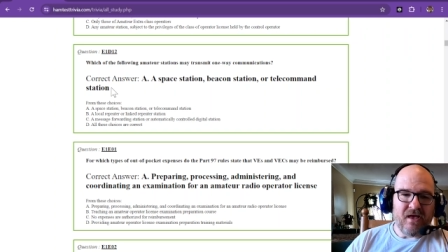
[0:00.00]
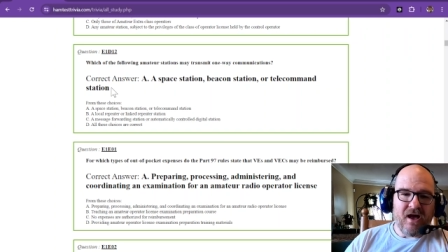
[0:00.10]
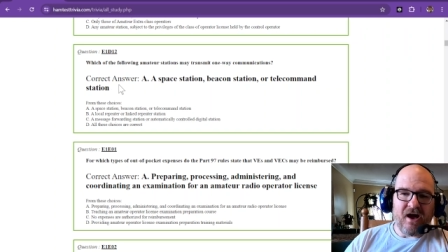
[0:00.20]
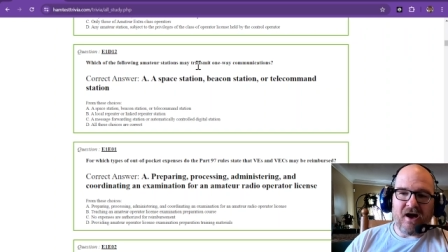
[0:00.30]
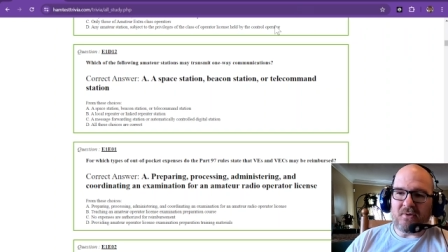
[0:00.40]

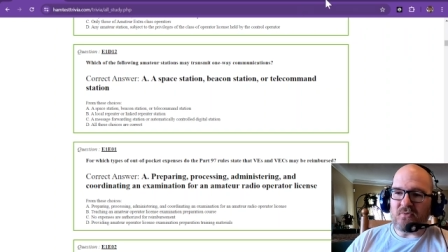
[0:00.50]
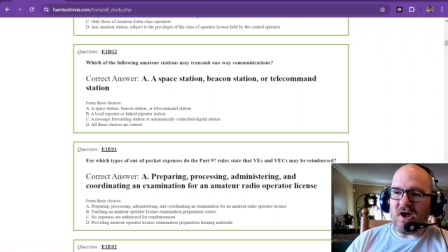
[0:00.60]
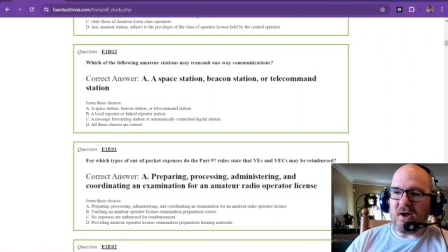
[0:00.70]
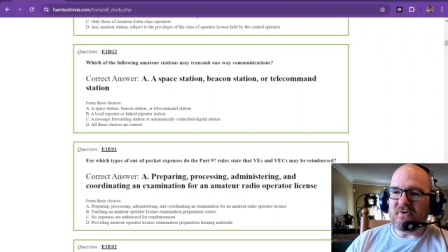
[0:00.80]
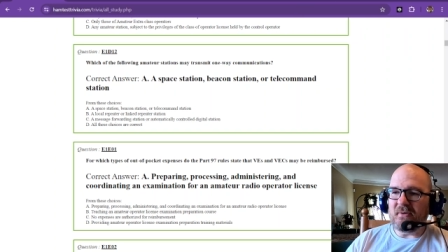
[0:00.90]
I'm
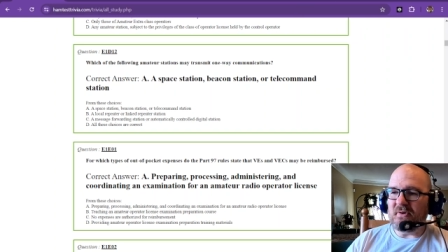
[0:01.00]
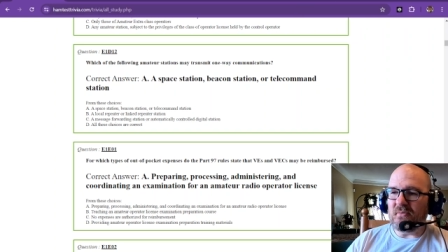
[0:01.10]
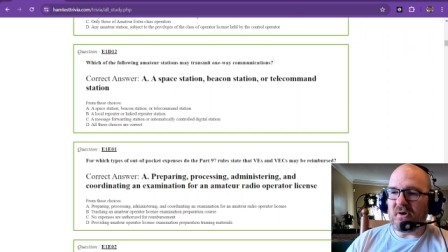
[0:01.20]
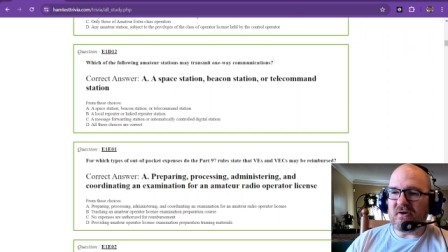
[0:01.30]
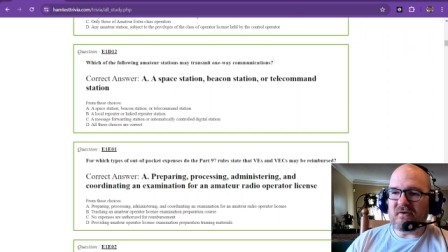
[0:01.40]
Rob
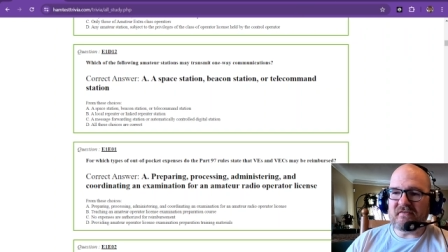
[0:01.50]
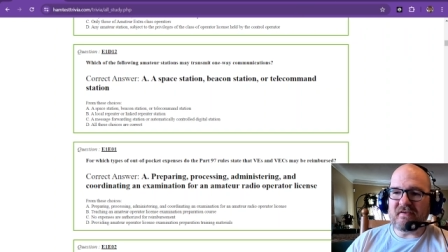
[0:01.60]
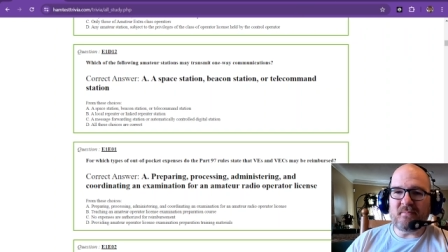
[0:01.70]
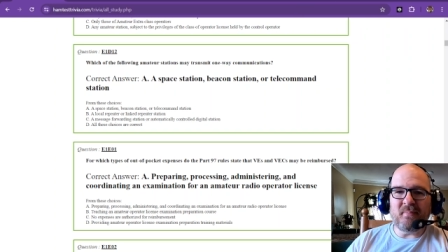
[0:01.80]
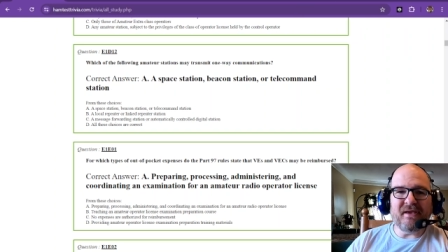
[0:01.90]

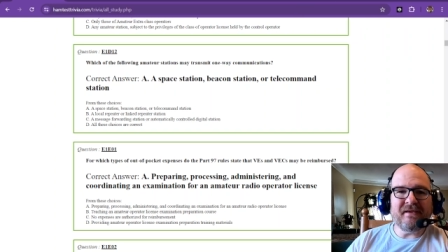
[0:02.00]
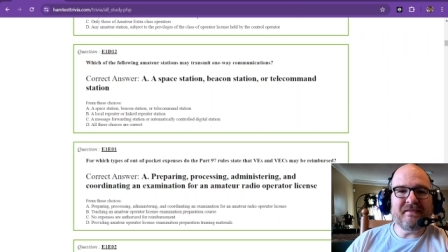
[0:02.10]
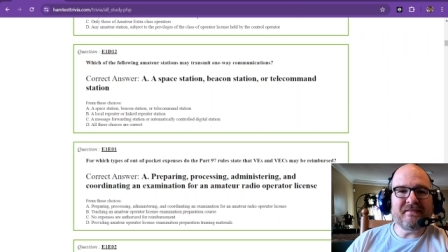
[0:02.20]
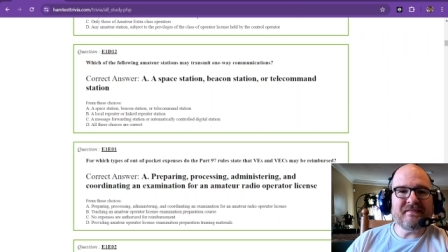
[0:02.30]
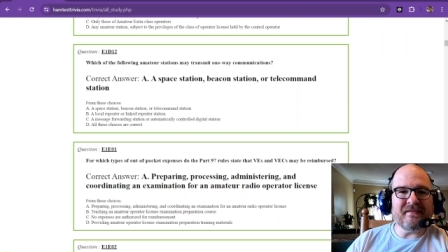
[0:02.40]

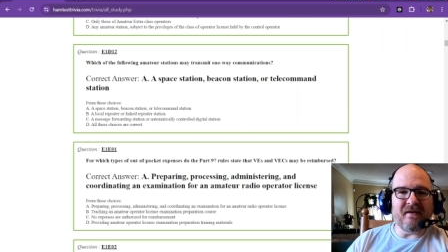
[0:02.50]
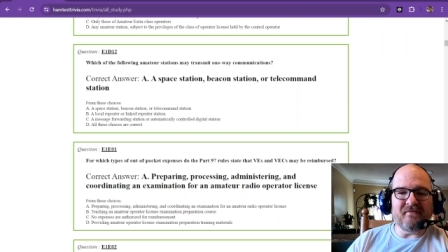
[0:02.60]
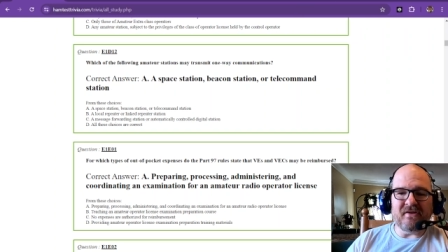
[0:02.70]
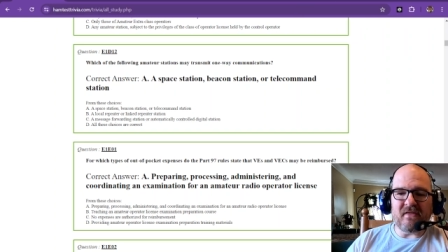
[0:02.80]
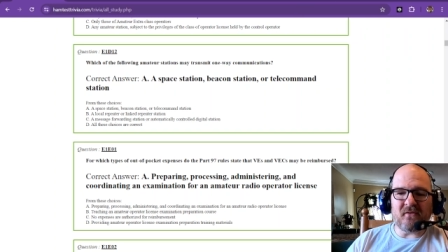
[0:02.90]
W1RCP
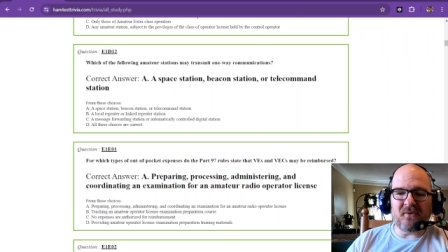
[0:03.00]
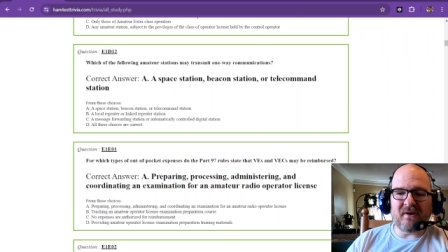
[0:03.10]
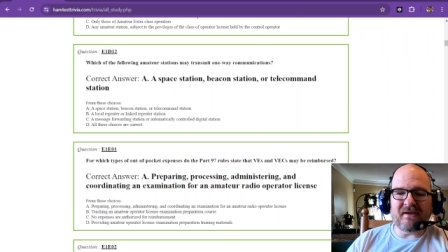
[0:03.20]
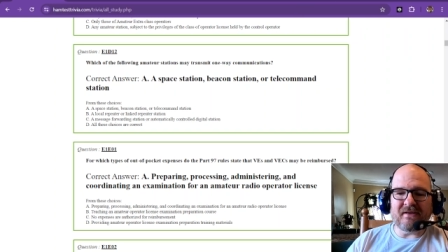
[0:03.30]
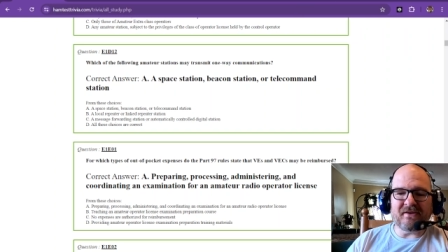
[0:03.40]

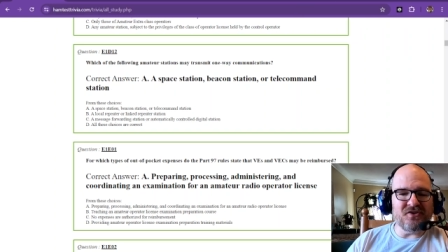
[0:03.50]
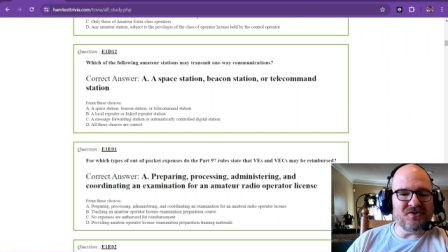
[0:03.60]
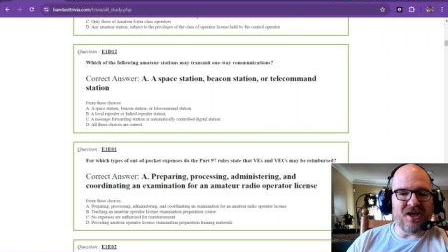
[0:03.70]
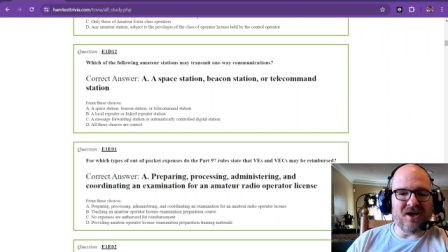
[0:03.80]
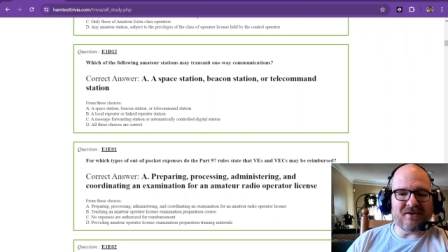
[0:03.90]
73, and
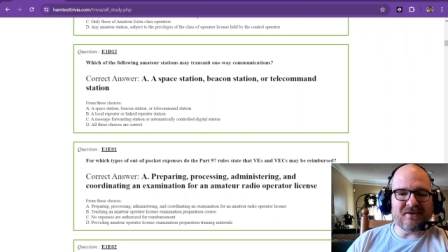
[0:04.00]
good luck.